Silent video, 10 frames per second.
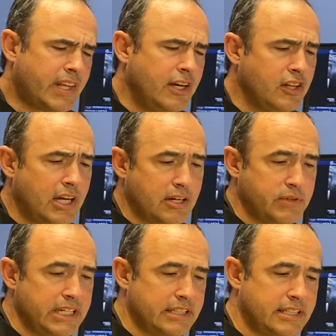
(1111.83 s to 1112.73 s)
along
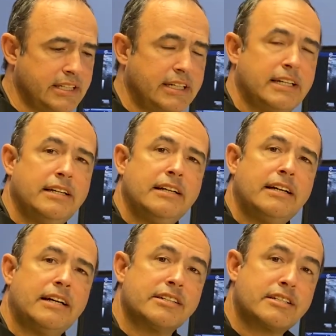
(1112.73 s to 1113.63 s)
with
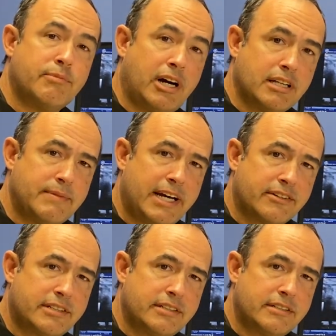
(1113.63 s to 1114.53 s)
a small
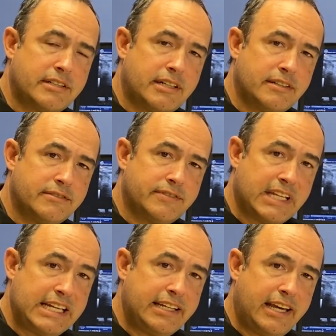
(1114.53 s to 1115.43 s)
amount of
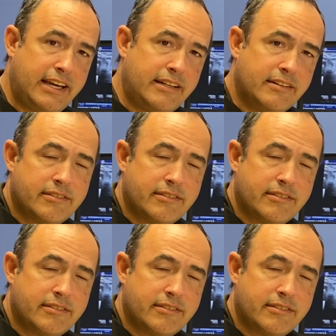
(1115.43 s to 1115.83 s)
lidocaine